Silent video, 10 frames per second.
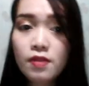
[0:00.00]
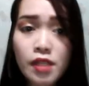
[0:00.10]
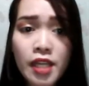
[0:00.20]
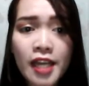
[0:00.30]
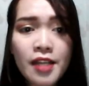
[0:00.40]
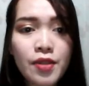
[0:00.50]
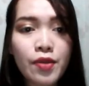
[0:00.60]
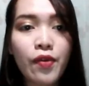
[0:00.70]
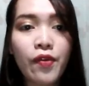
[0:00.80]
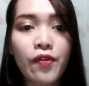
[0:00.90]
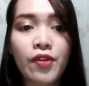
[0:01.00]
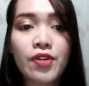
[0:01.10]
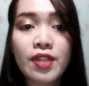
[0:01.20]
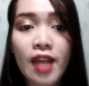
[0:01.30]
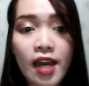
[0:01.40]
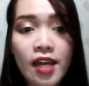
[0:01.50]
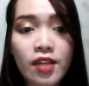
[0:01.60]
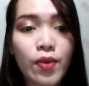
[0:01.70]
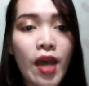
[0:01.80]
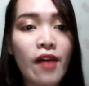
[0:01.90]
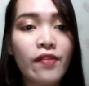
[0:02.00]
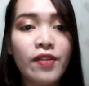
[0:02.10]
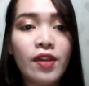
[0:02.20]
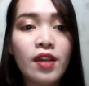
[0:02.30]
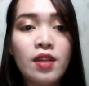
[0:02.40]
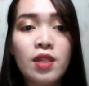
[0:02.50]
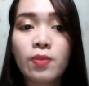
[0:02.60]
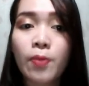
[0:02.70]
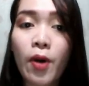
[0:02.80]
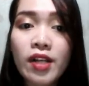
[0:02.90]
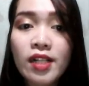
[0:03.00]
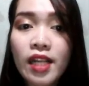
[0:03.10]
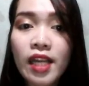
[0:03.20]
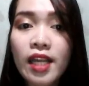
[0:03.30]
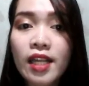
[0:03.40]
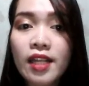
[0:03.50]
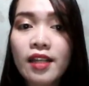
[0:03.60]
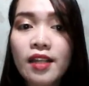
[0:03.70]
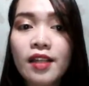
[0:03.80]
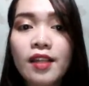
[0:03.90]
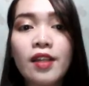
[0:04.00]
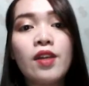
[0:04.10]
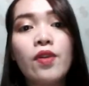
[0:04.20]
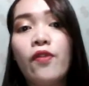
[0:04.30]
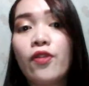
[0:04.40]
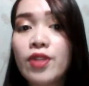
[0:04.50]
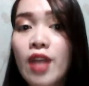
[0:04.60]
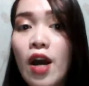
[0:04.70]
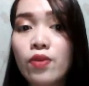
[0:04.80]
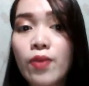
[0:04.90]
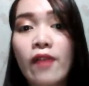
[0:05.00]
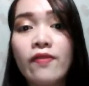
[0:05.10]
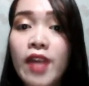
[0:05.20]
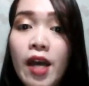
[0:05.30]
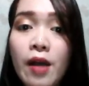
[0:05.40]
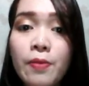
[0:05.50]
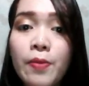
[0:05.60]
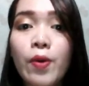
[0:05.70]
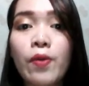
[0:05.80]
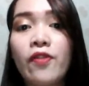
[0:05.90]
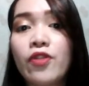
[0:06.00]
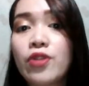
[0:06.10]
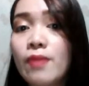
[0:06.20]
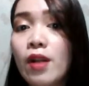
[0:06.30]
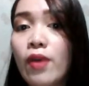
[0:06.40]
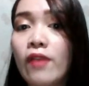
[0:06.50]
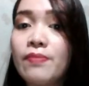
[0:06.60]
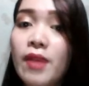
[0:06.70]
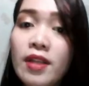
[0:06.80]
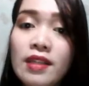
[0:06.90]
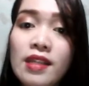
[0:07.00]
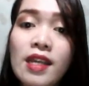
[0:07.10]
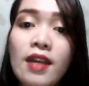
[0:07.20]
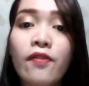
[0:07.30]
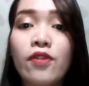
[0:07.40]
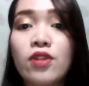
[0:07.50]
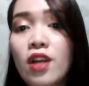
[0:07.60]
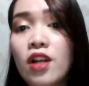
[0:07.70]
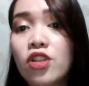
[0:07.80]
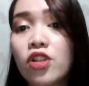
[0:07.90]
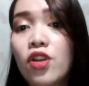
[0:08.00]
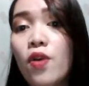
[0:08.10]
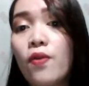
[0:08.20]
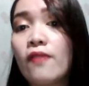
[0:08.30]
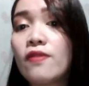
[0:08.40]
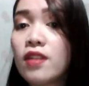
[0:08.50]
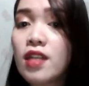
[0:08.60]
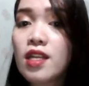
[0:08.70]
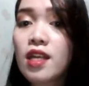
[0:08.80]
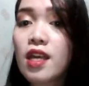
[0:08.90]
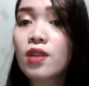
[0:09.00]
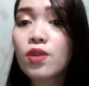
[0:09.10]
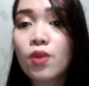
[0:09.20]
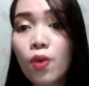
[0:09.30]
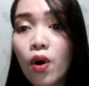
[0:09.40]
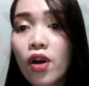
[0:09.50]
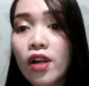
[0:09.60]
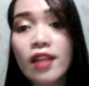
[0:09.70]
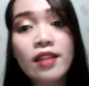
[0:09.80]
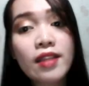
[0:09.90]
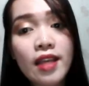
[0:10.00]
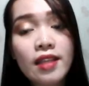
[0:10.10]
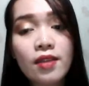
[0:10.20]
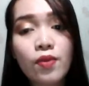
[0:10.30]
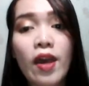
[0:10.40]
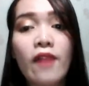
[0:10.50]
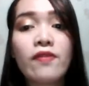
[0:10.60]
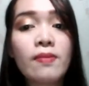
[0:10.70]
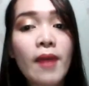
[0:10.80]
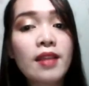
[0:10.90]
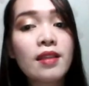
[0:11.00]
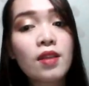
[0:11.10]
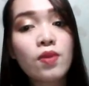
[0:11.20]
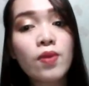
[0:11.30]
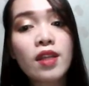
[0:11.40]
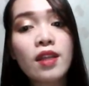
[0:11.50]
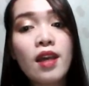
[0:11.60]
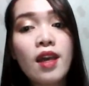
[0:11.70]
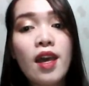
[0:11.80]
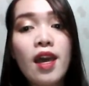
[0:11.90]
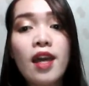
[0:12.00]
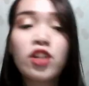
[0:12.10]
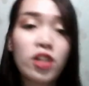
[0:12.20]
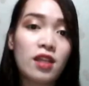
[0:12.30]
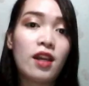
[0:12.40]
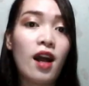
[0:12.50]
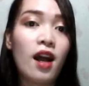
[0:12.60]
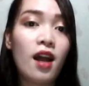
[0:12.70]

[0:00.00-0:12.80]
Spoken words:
Okay, so for sight, we have sparkling. For sound, we have yelp. For smell, we have musty. For touch, we have sticky, and so on. And taste, we have spicy, sweet, etc.